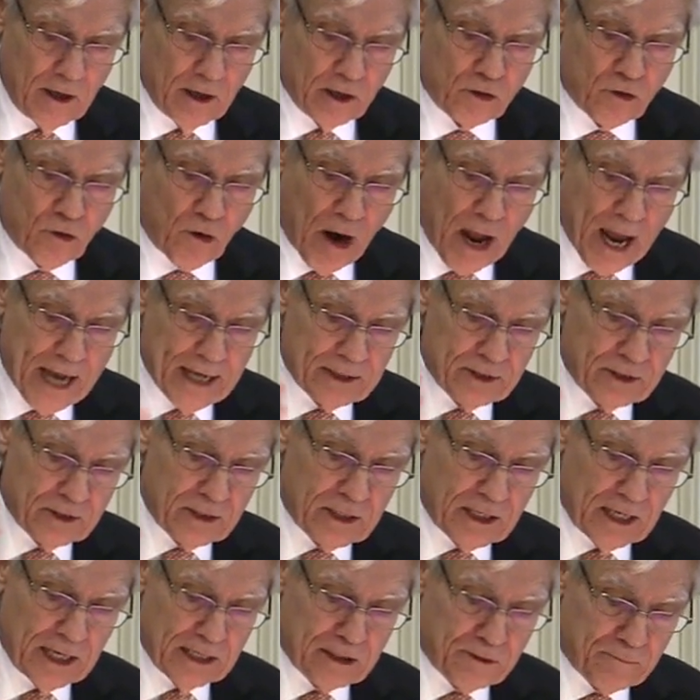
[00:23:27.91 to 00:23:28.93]

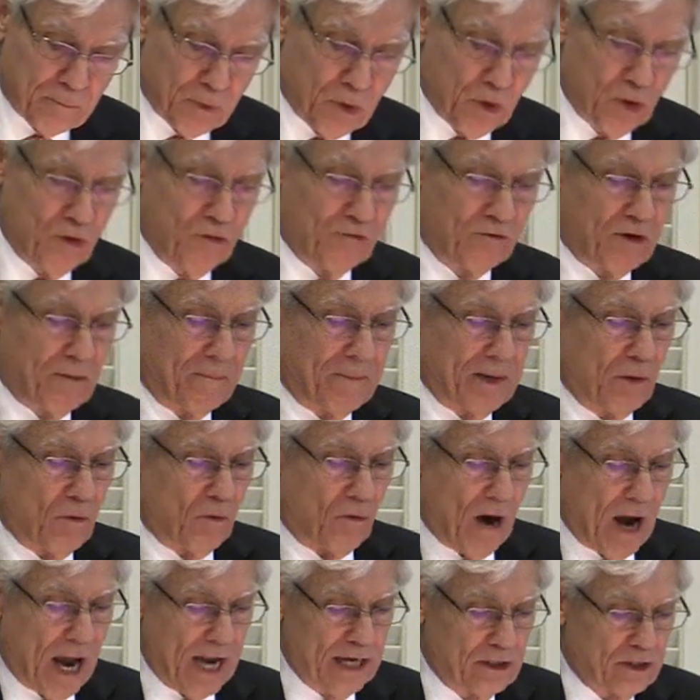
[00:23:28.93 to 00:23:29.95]
Christ is proved to be
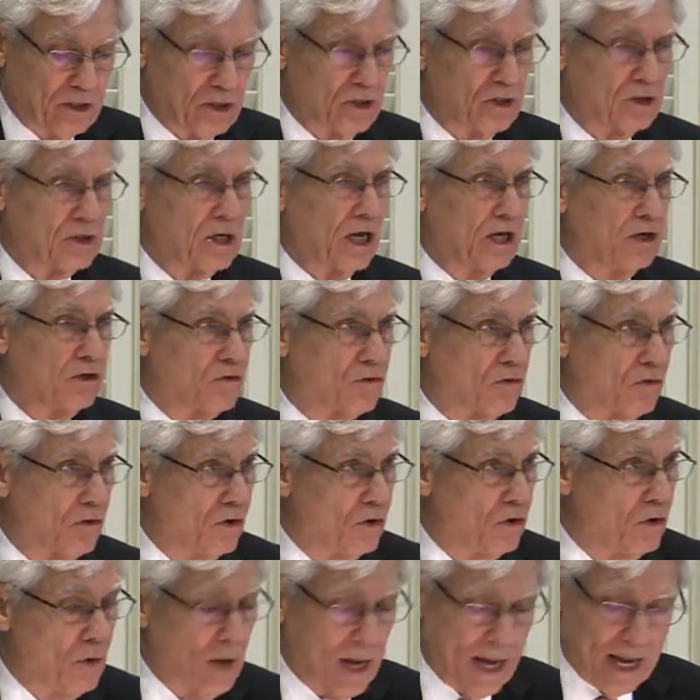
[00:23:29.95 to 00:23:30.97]
righteous and
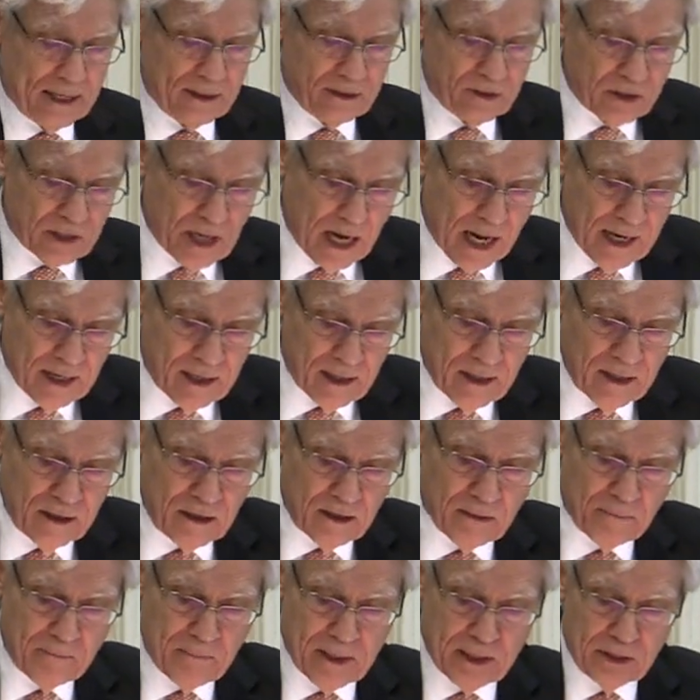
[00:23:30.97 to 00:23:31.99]
true, and Satan
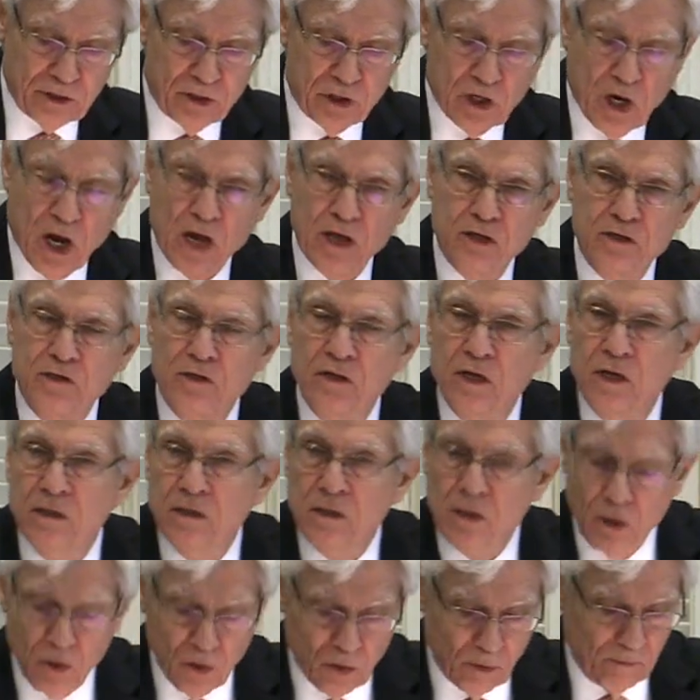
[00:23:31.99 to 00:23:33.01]
to be judged and
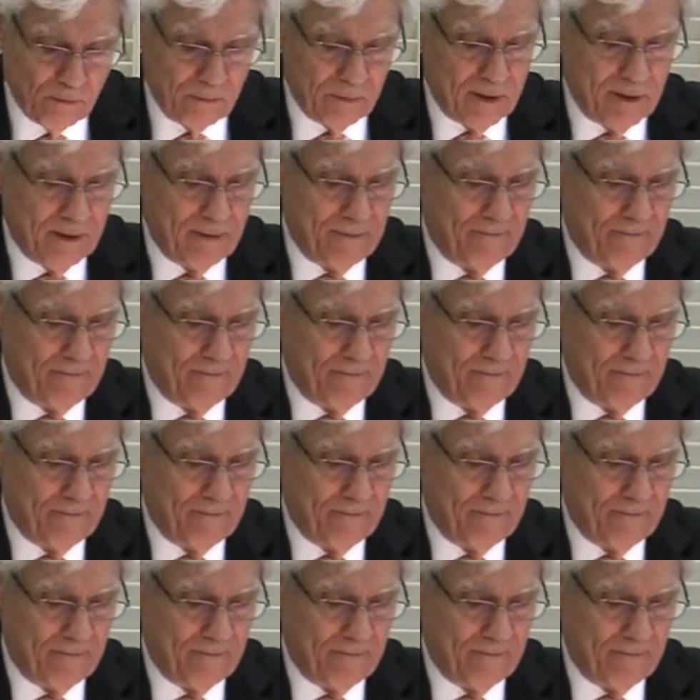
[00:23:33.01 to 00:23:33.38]
doomed.